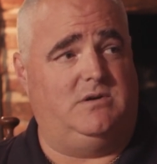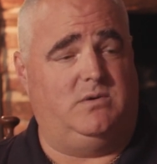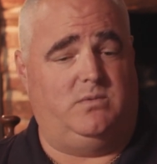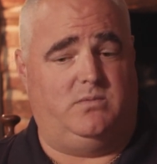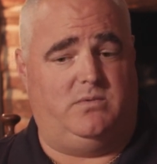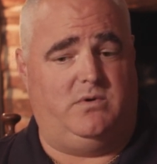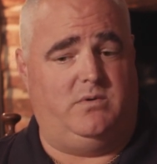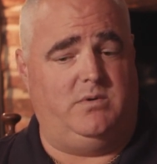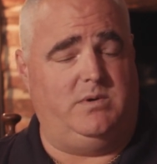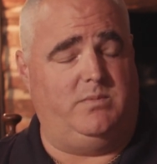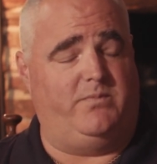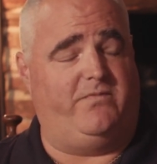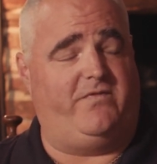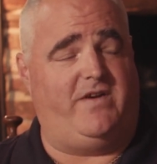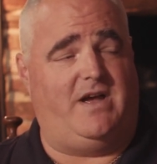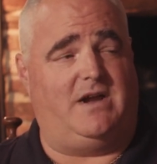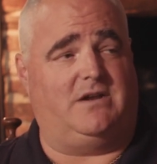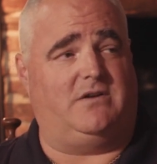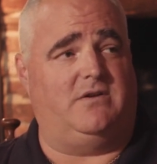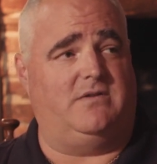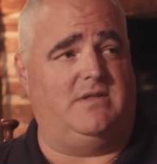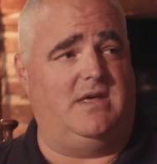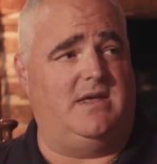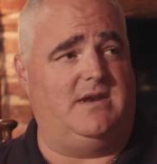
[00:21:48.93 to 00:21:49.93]
Well, we
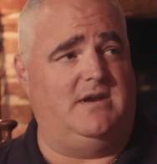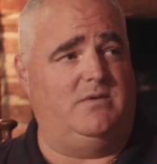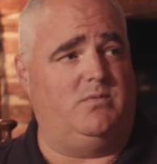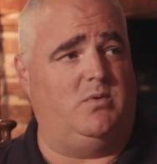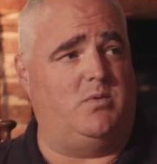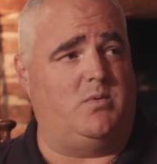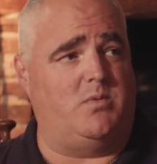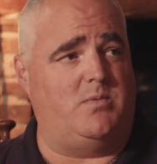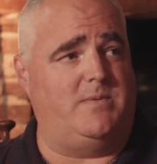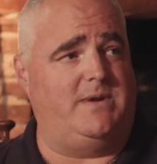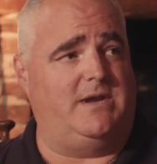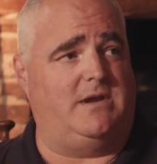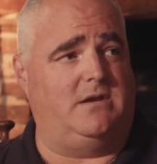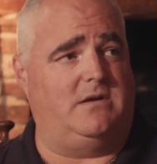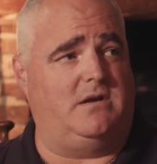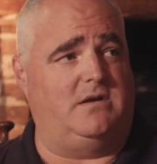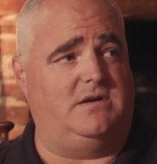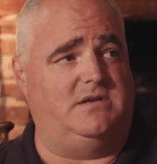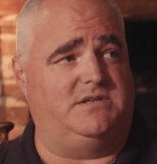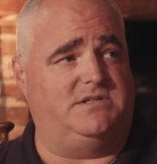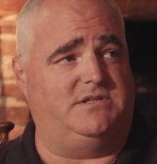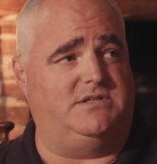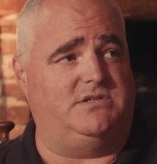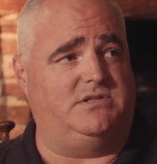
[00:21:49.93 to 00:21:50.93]
factor that in when we're making a
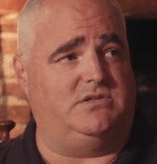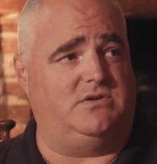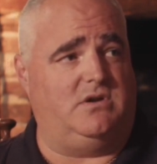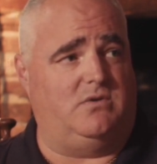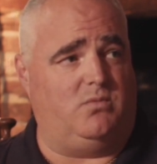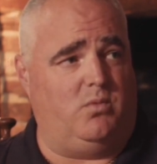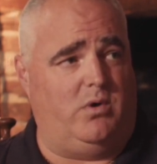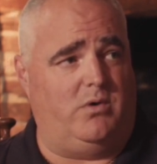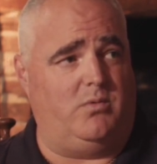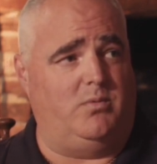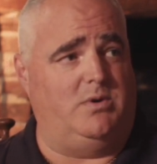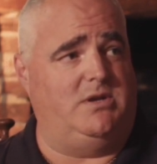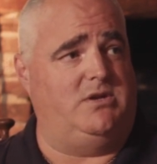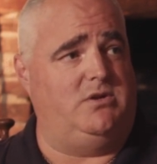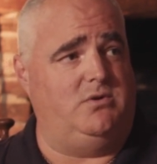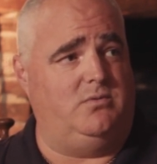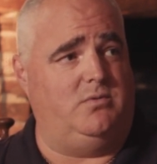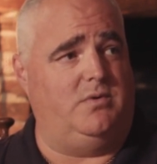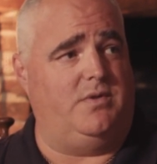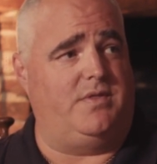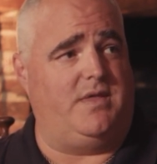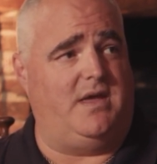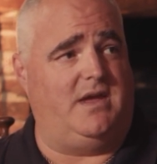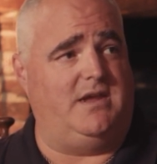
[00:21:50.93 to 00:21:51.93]
decision on what do we do
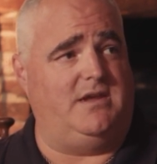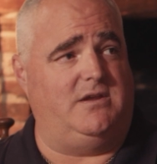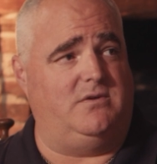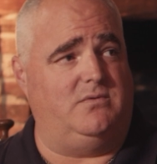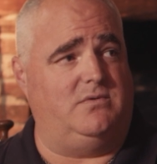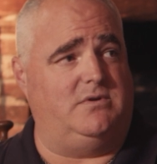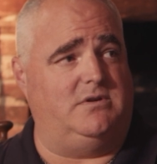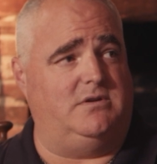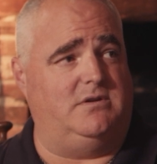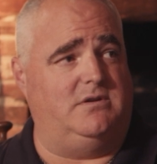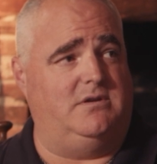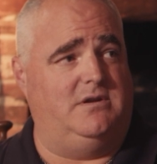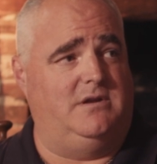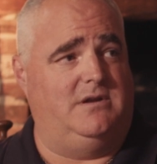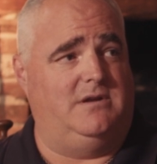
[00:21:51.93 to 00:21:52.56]
with that unit.